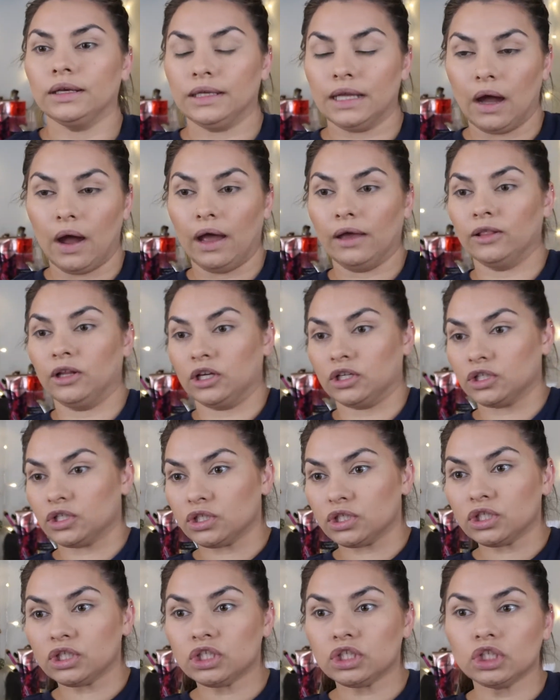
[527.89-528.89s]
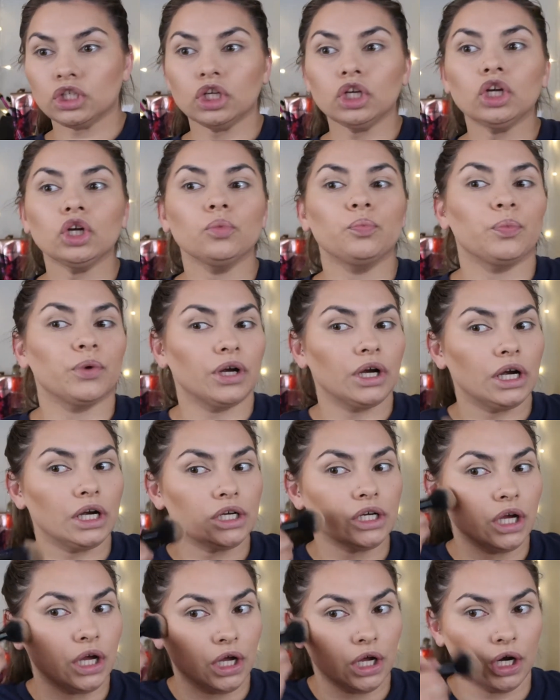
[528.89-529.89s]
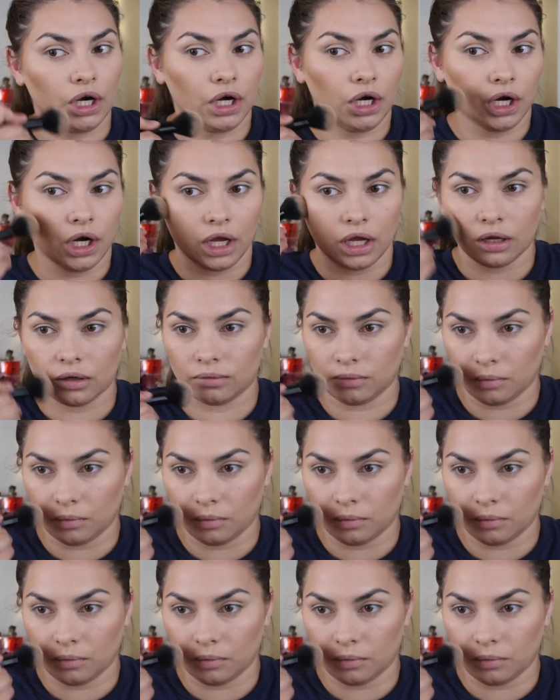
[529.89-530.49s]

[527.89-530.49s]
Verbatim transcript: Now I look super dark.